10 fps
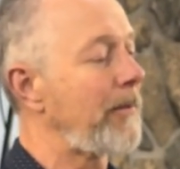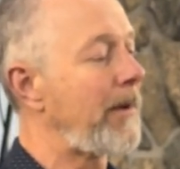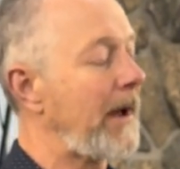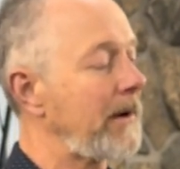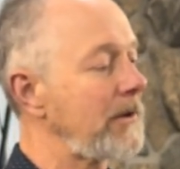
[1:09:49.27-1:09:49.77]

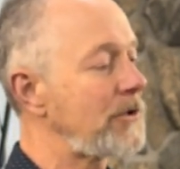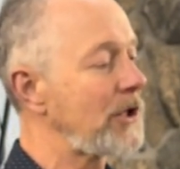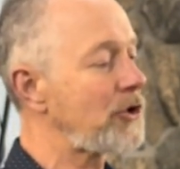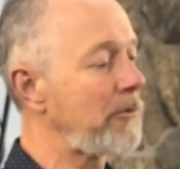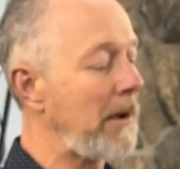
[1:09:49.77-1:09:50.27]
But
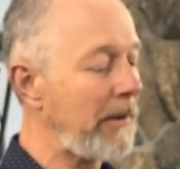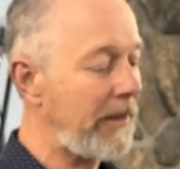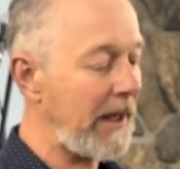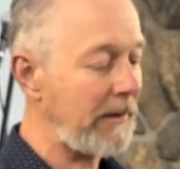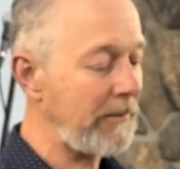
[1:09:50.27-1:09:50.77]
just remember
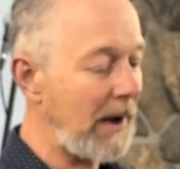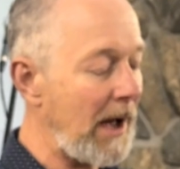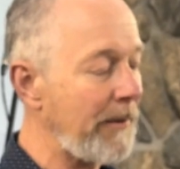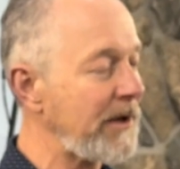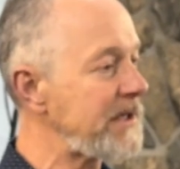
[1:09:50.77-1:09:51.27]
that
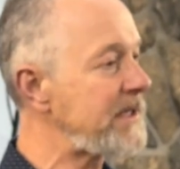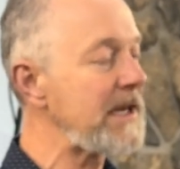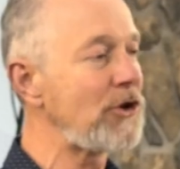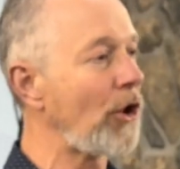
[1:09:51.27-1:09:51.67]
Muhammad did